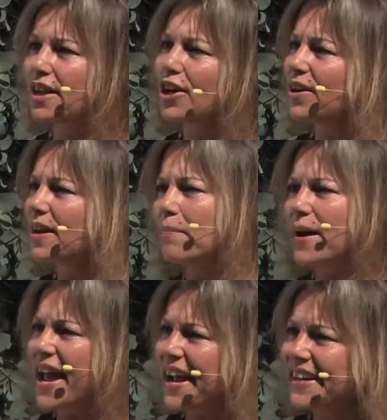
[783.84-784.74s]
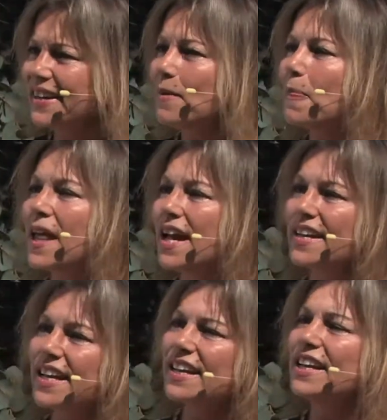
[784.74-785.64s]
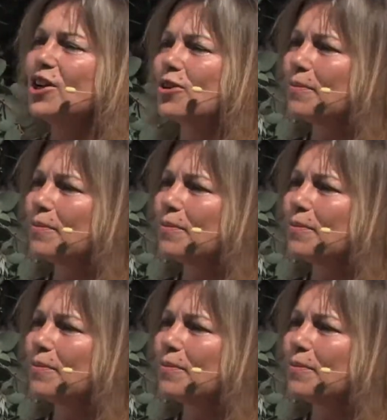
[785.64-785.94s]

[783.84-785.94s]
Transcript: there and back. And they didn't hear